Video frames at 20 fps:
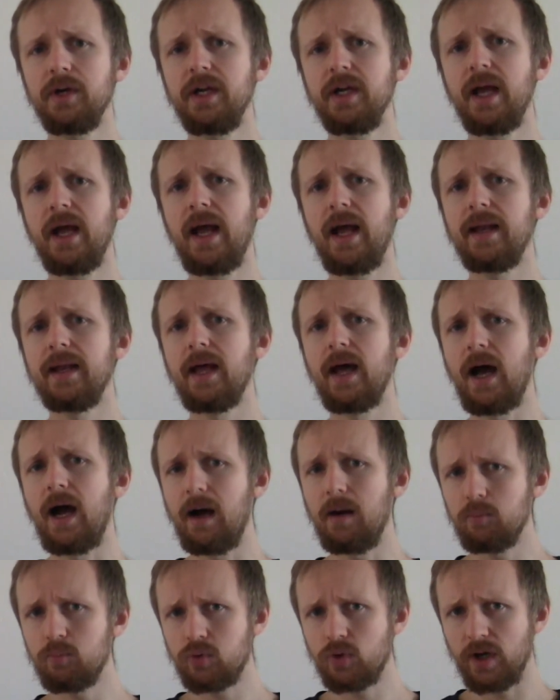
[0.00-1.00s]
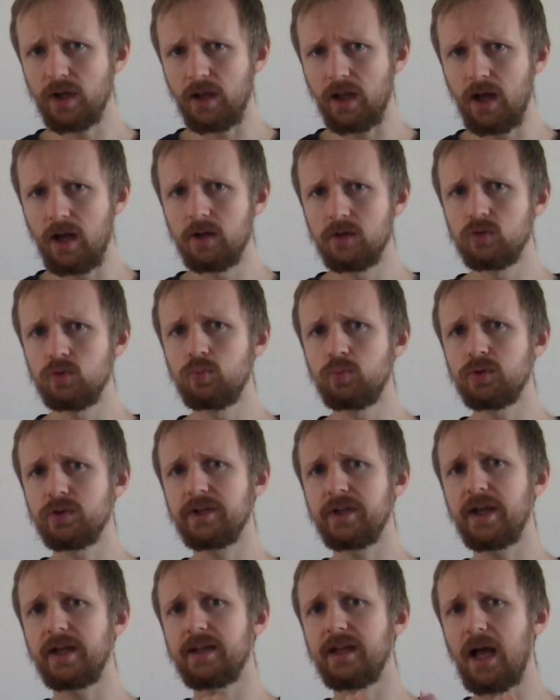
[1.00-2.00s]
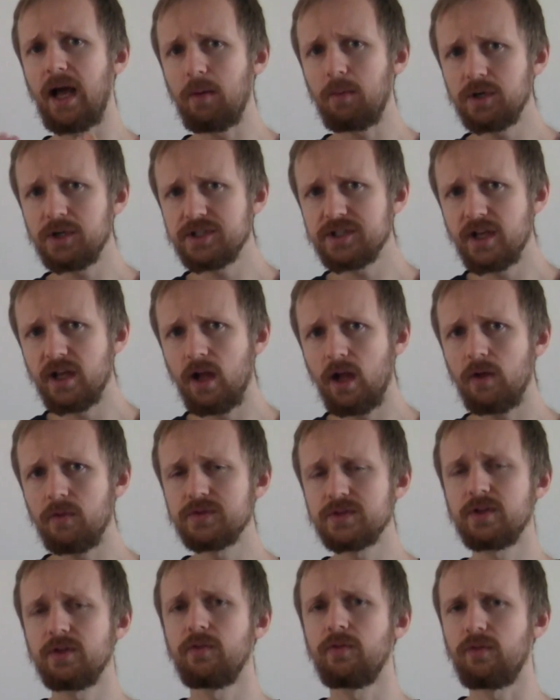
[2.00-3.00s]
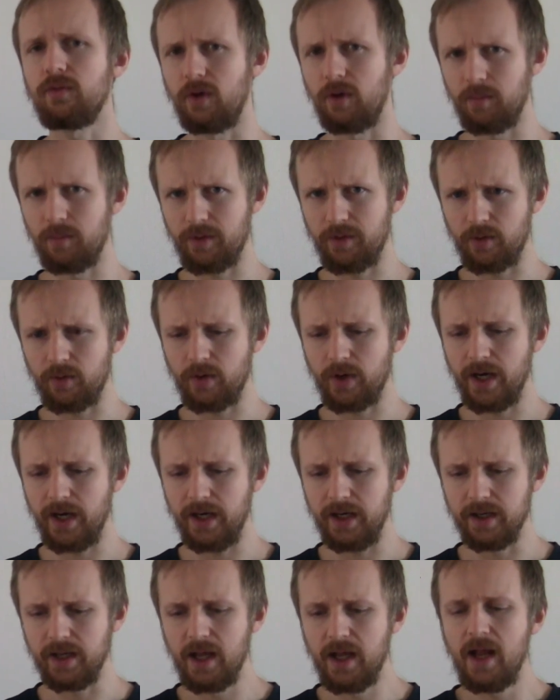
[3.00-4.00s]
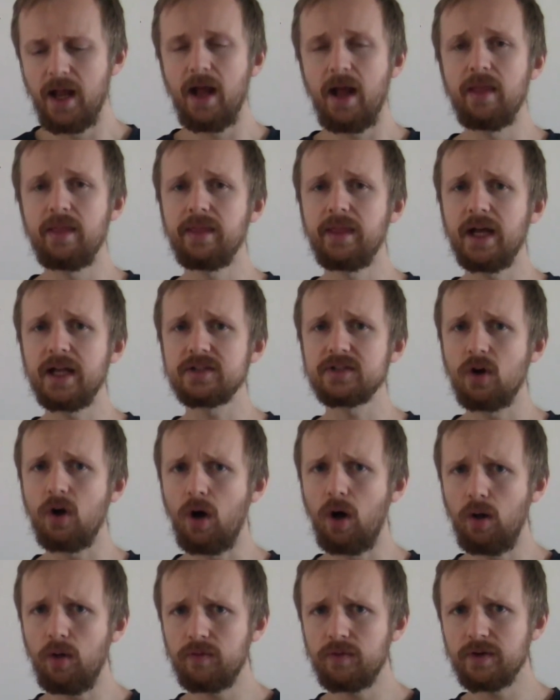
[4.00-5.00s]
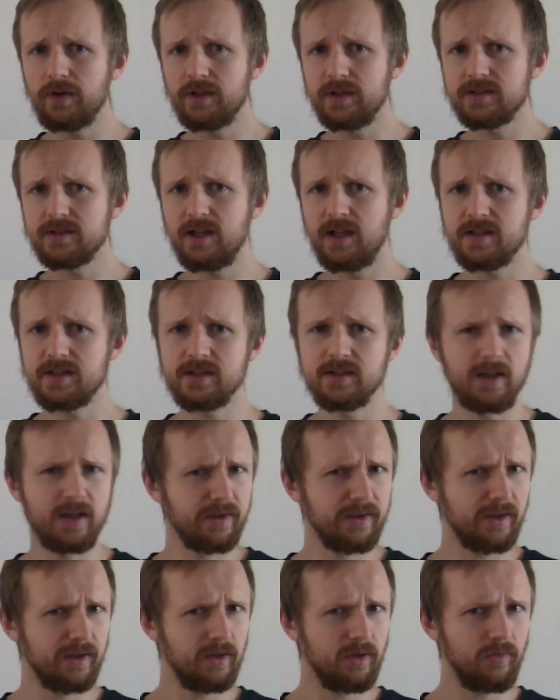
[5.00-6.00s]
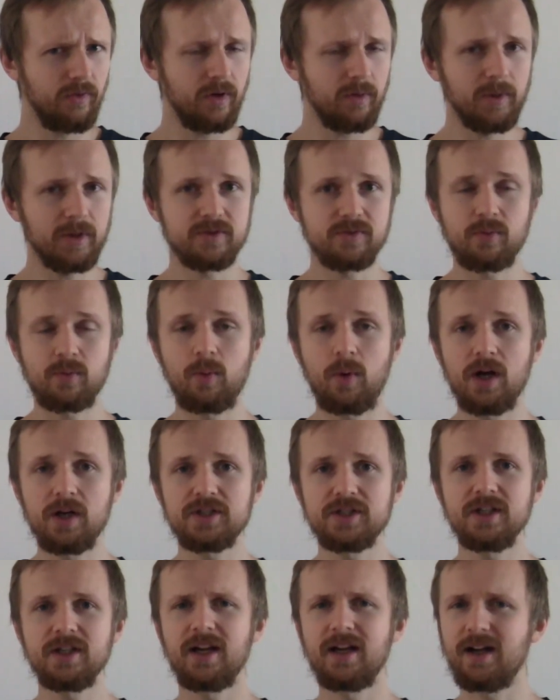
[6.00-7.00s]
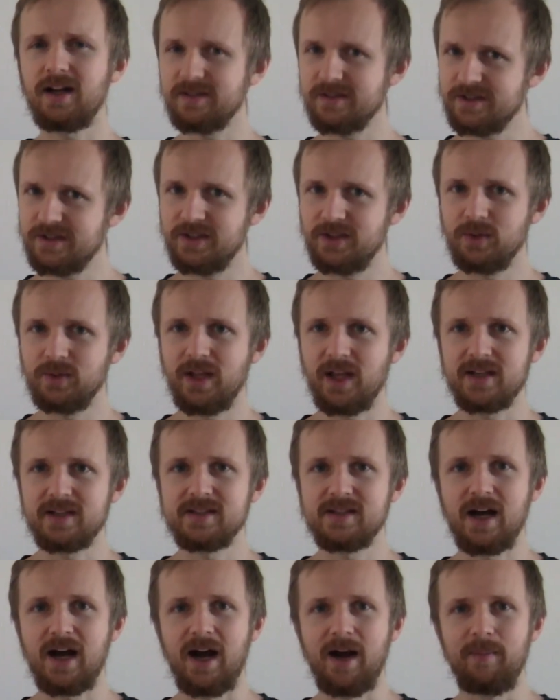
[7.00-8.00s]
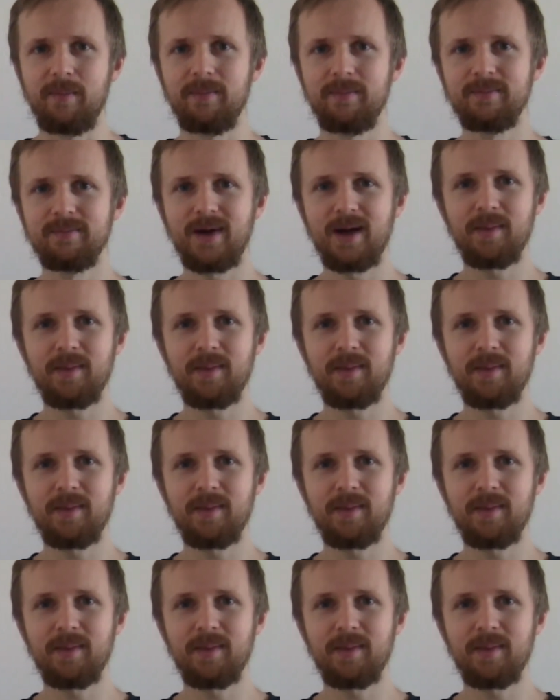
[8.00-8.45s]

an umbrella to protect ourselves from the rain. And that's all for this lesson. I thank you very much for watching, and I'll see you next time. Bye